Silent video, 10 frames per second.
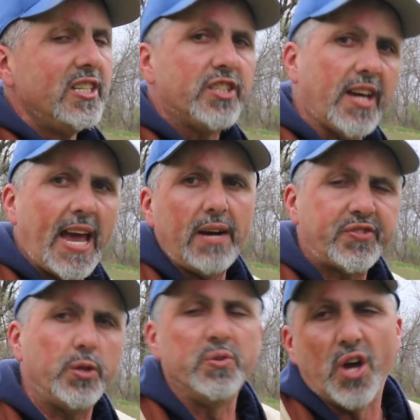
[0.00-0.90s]
do you have
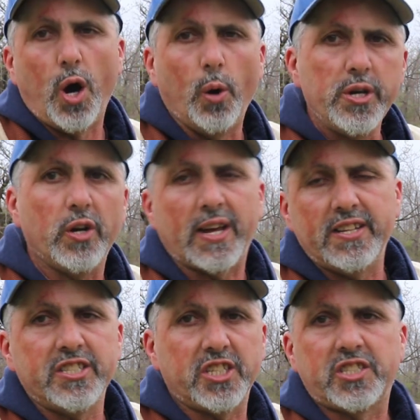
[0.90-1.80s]
to? No, you don't.
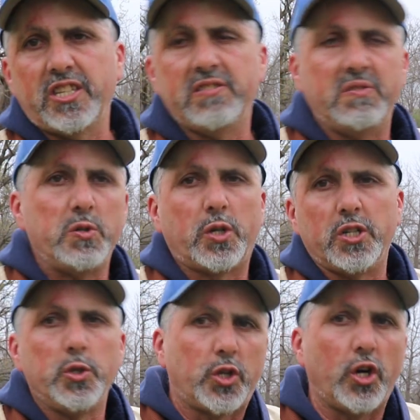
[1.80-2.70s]

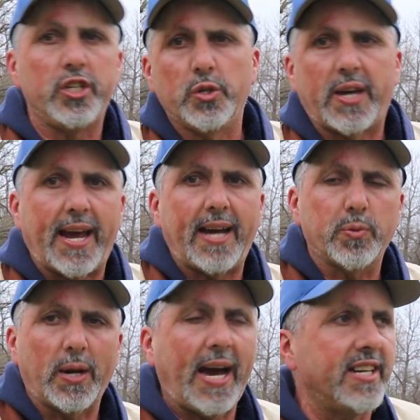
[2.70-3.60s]
You
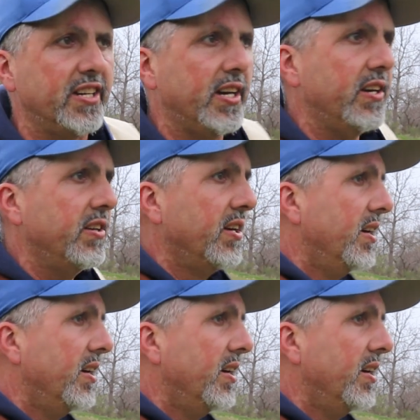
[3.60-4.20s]
can't. What I did